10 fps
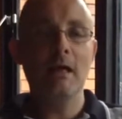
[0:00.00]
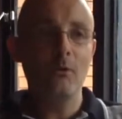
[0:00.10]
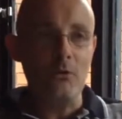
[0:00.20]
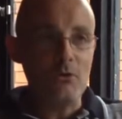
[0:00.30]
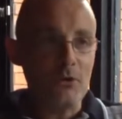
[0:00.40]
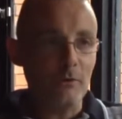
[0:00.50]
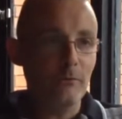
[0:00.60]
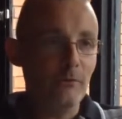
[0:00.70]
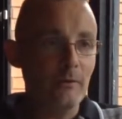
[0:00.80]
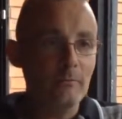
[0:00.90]
out on the
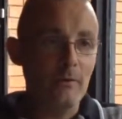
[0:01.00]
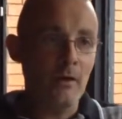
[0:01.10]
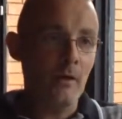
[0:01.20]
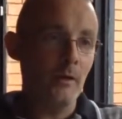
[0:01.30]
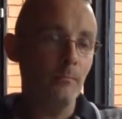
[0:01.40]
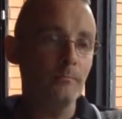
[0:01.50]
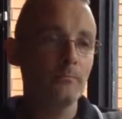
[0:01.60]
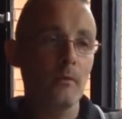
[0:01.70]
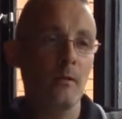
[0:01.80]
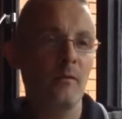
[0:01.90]
sofa.
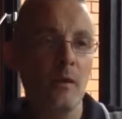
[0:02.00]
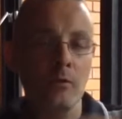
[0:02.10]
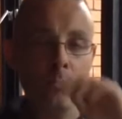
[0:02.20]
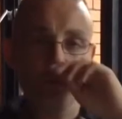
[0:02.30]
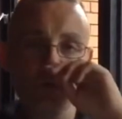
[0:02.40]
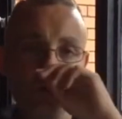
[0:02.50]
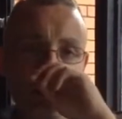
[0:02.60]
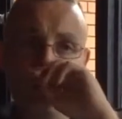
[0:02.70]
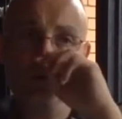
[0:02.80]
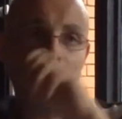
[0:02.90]
I do watch a
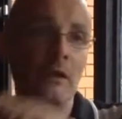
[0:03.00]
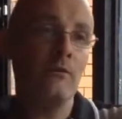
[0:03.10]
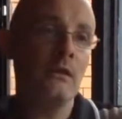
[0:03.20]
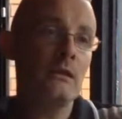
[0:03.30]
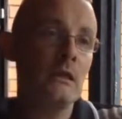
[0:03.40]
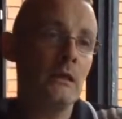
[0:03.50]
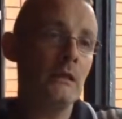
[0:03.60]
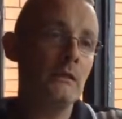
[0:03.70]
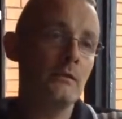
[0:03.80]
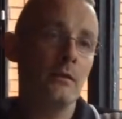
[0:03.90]
lot of
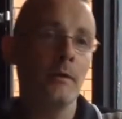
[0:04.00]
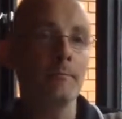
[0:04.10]
DVDs,